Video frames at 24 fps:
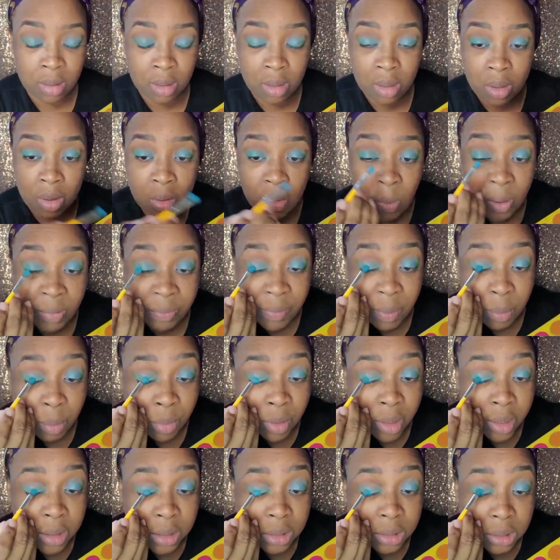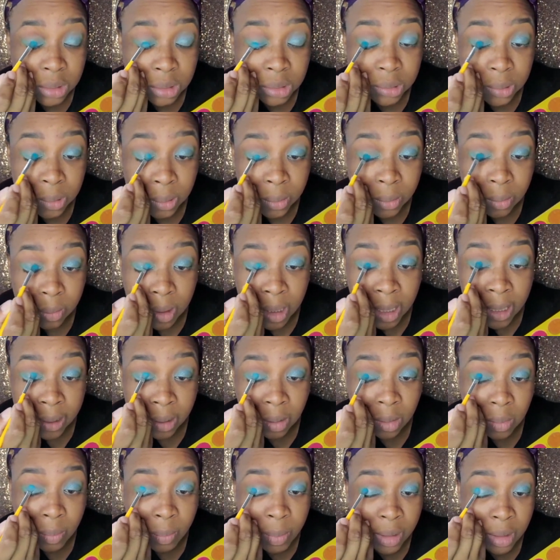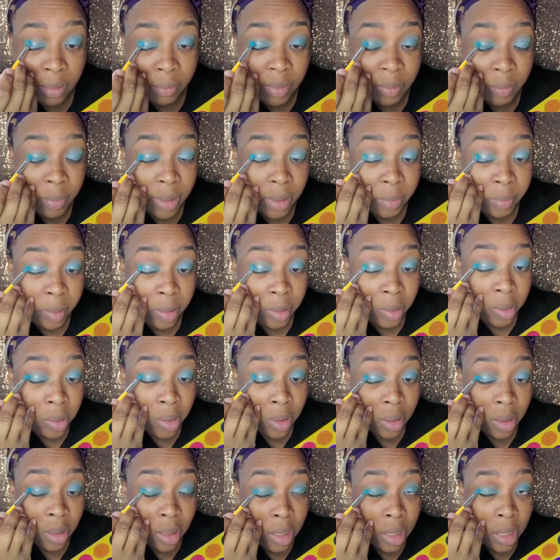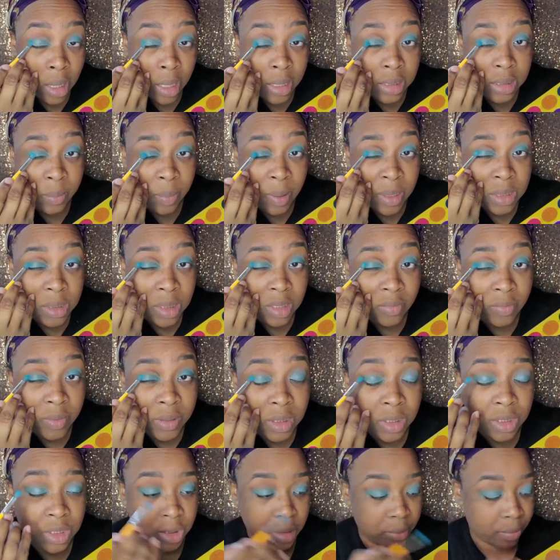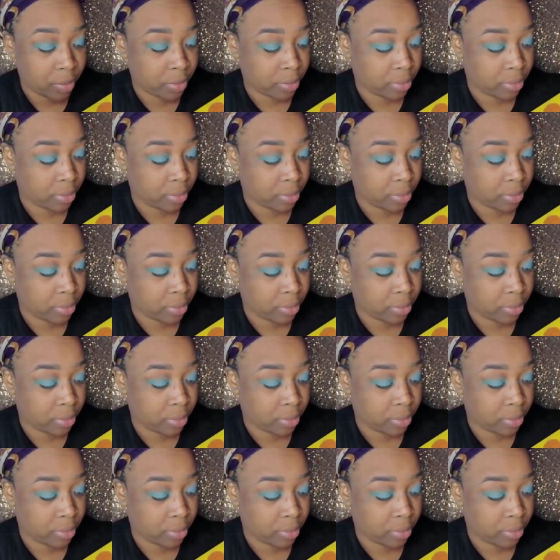wet the brush, and it'll pick up the pigment, especially if it's a shimmer.